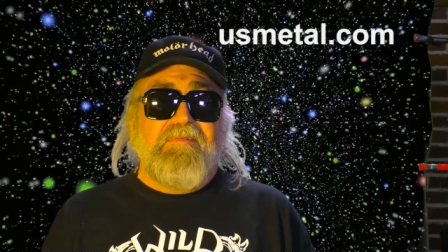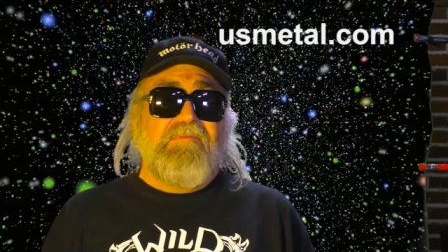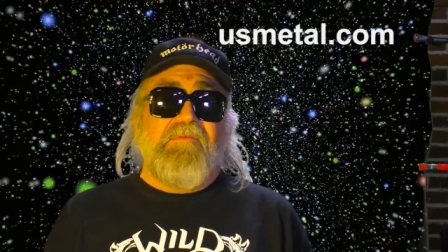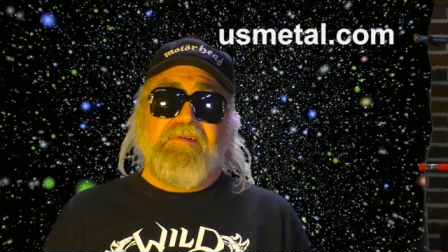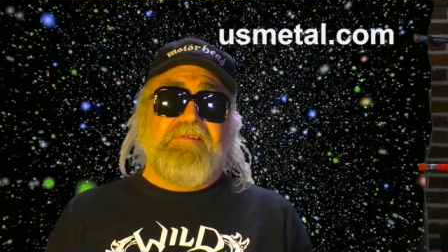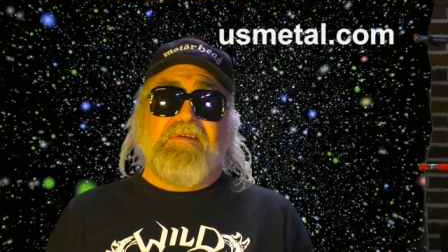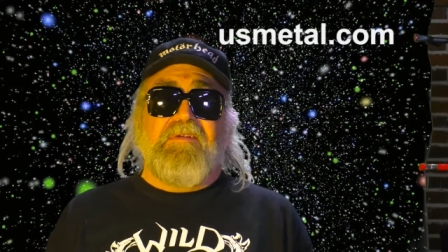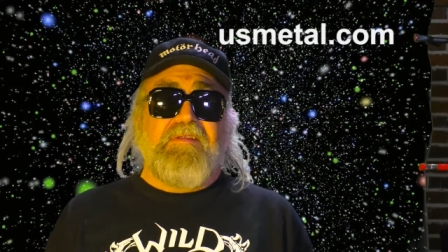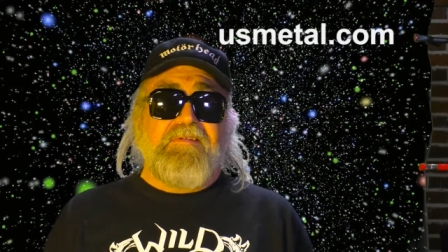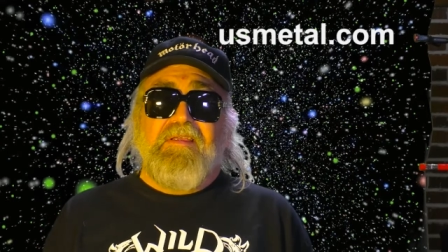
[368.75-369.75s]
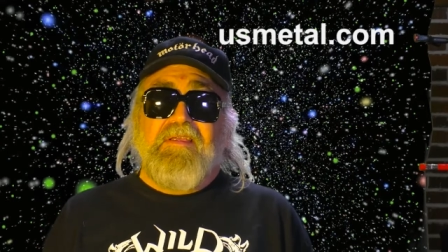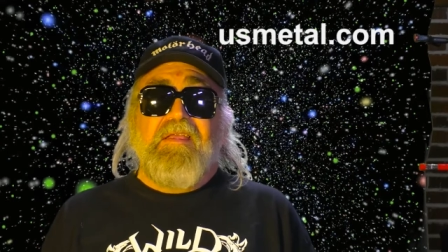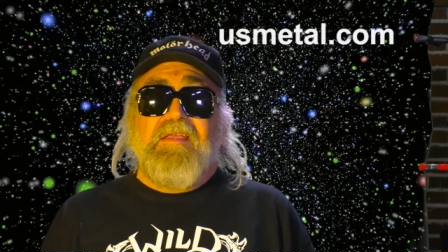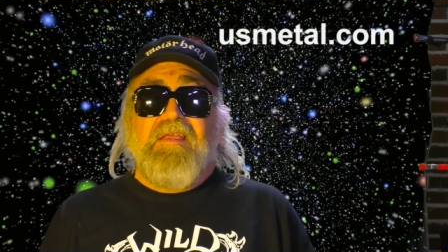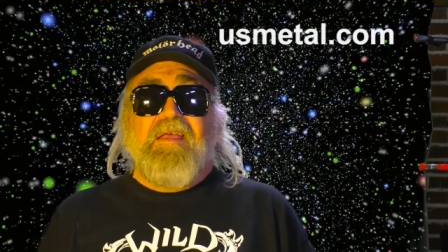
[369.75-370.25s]
weren't serious,
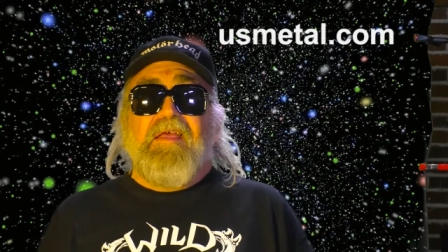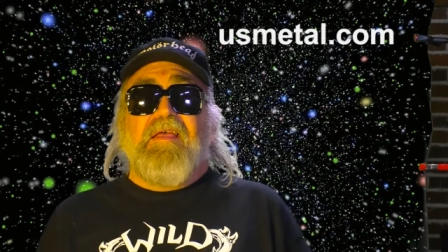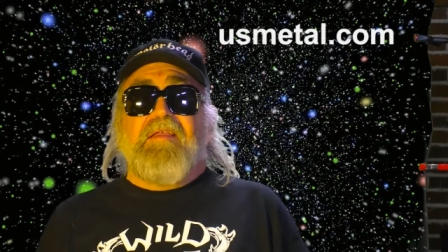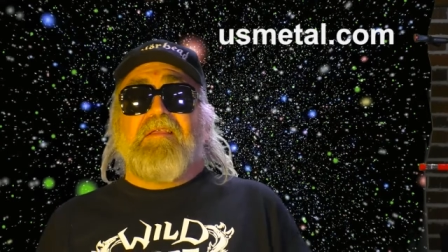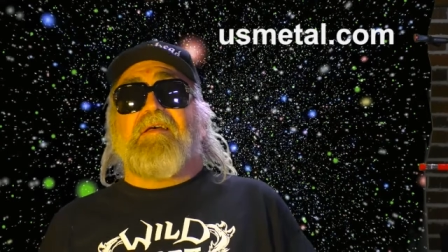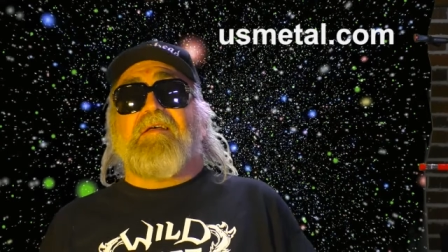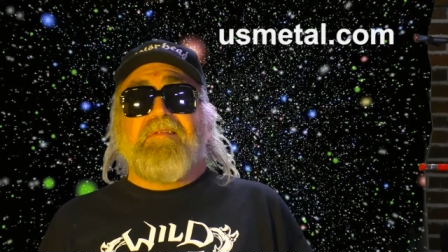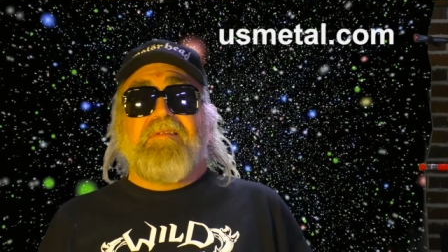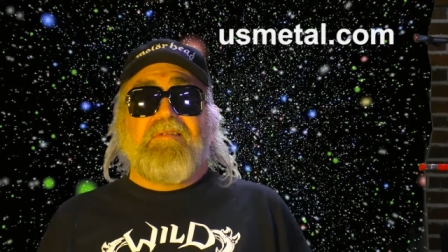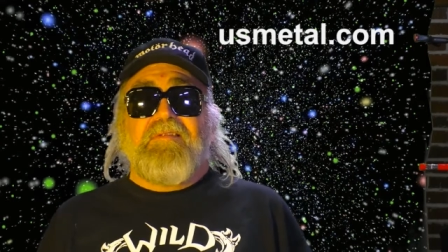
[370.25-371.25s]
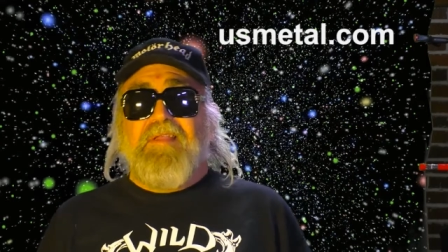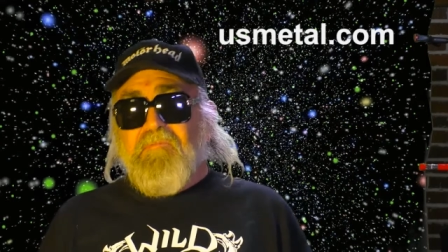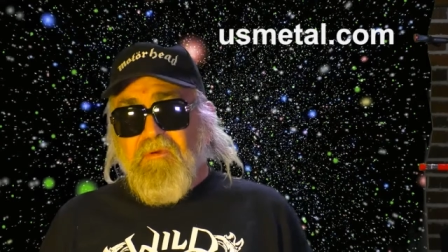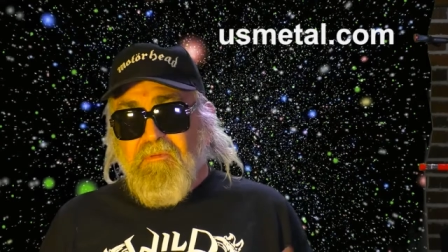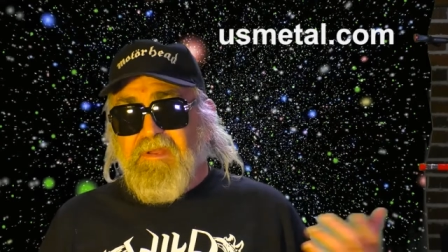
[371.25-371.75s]
and they
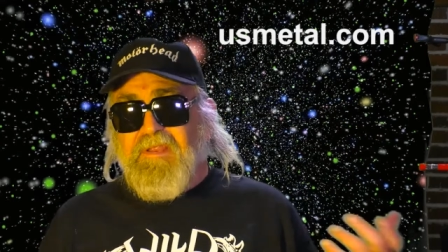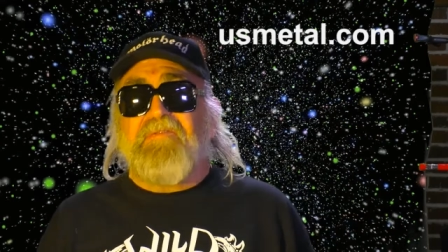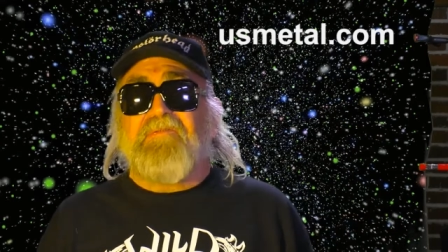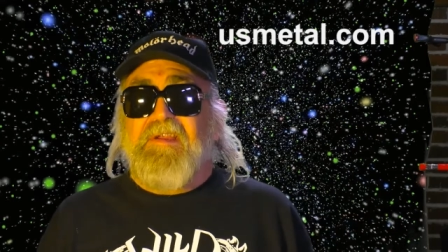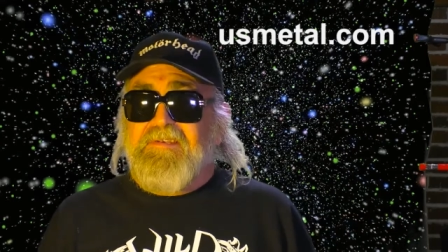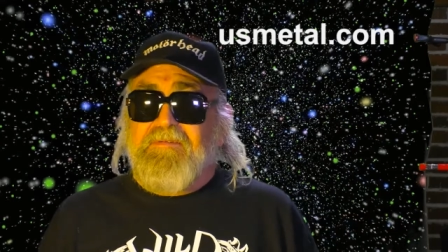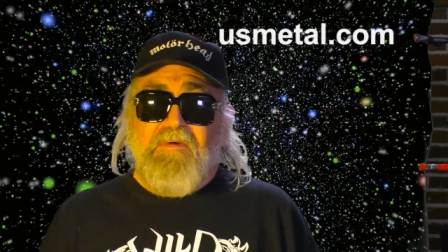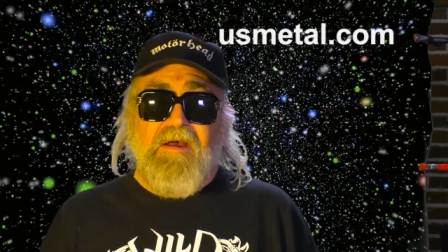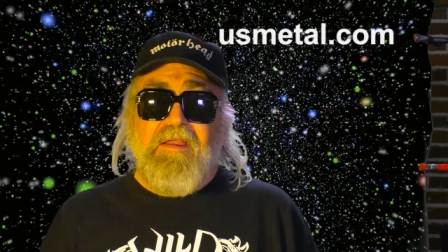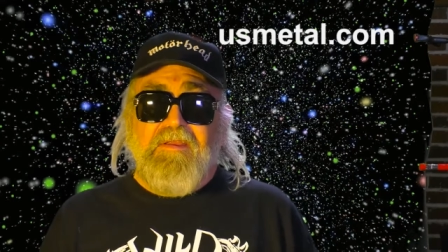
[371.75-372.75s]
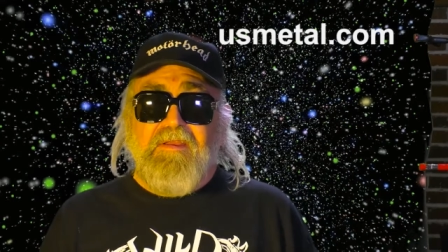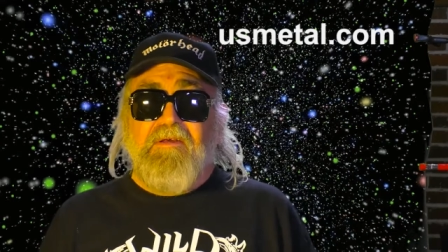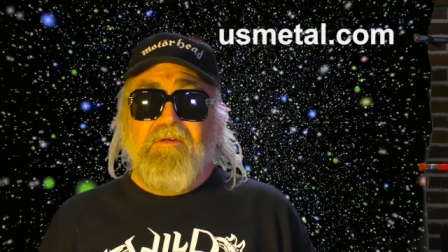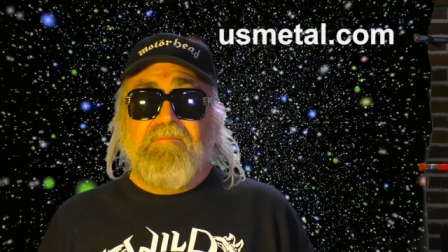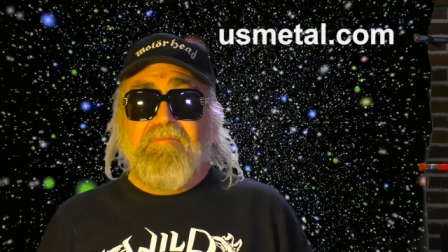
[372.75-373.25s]
weren't really friends of mine, you
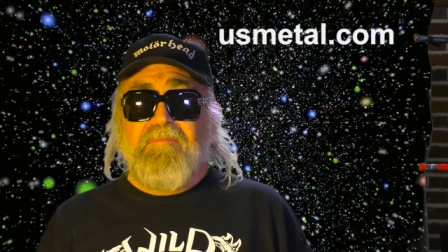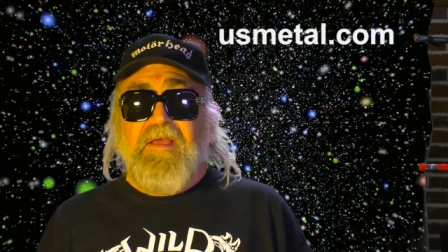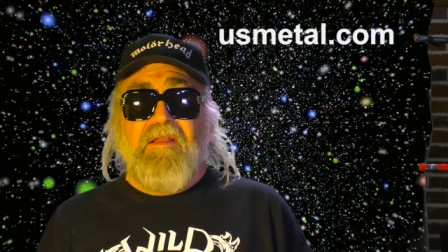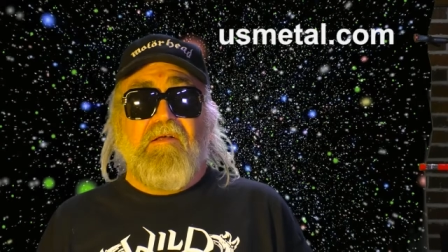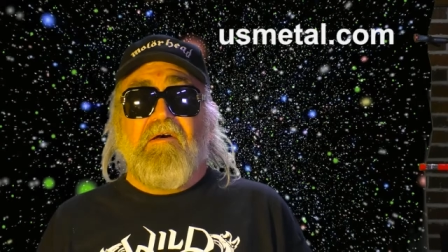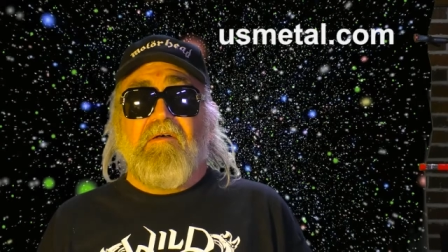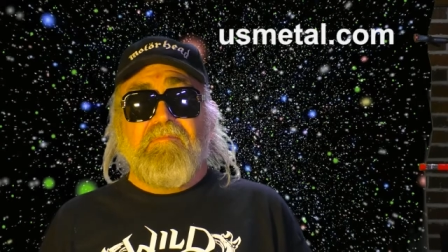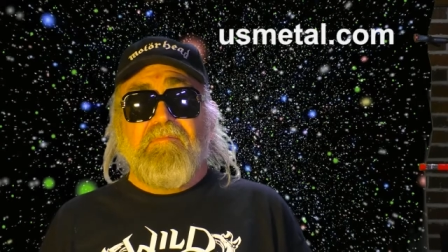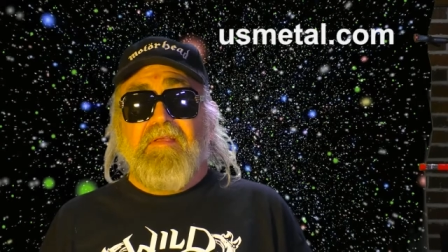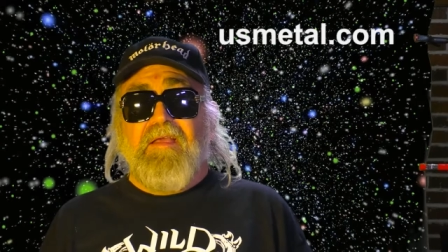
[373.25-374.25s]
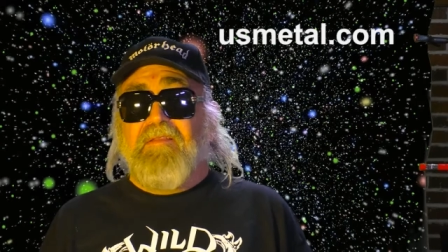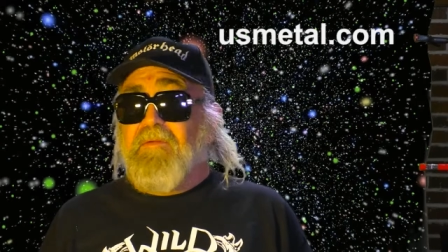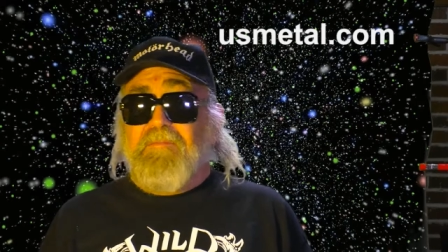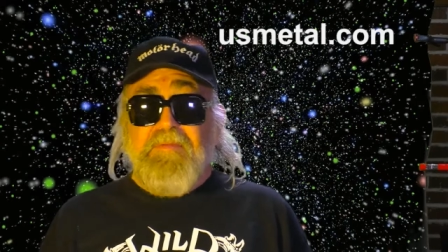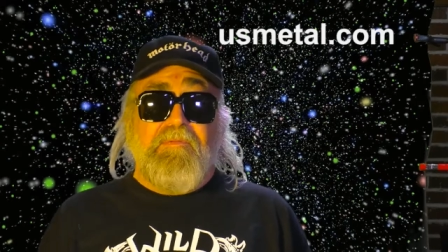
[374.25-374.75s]
know, at all. And they
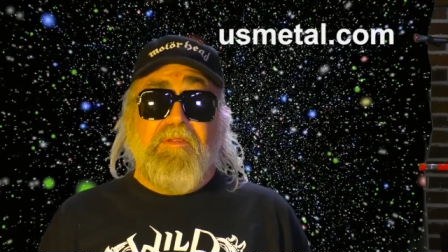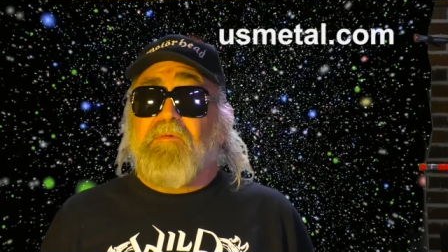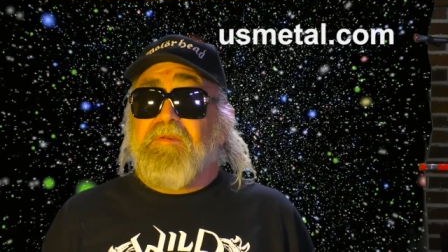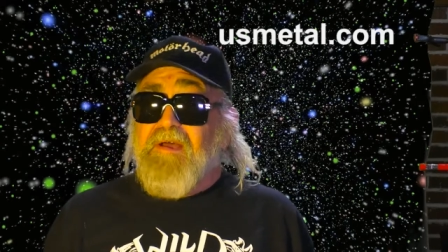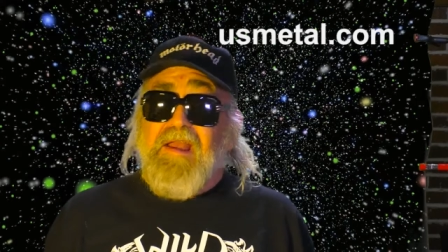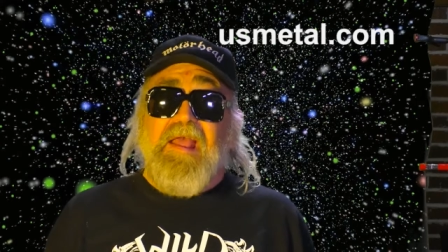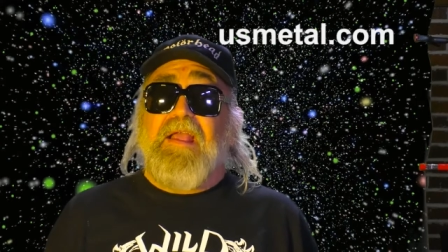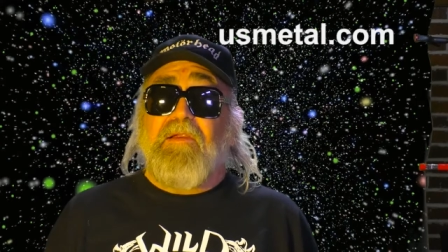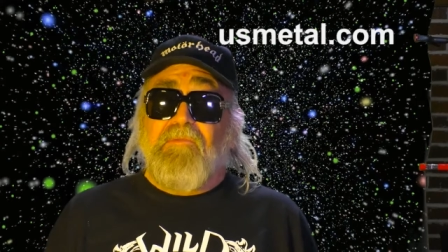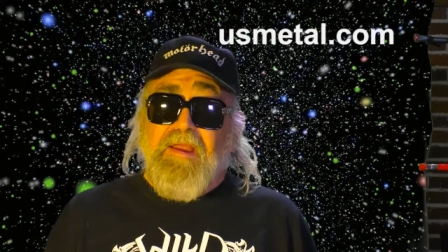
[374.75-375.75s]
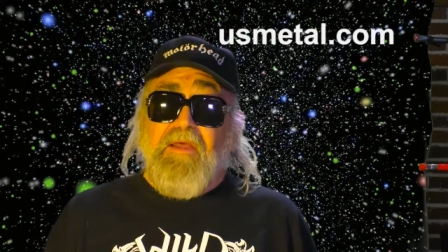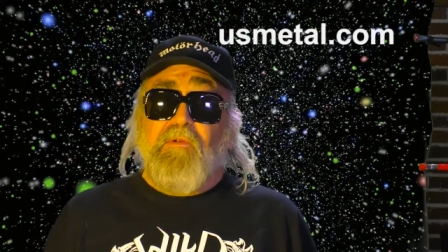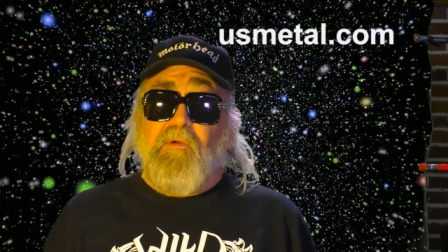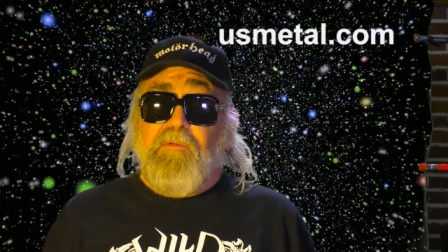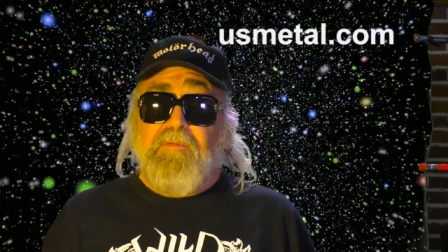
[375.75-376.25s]
were people I would not hang around
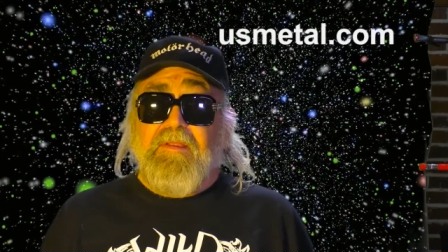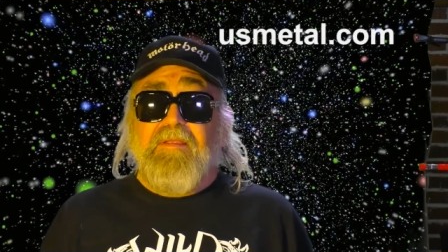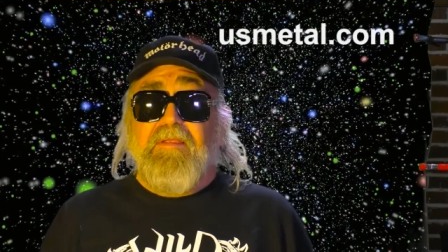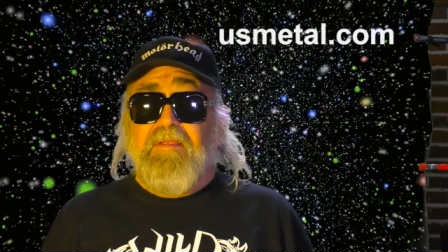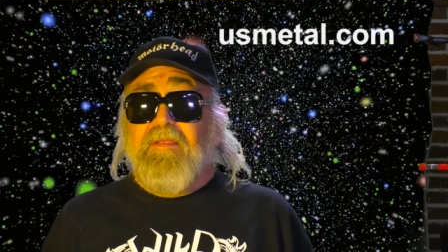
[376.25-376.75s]
normally.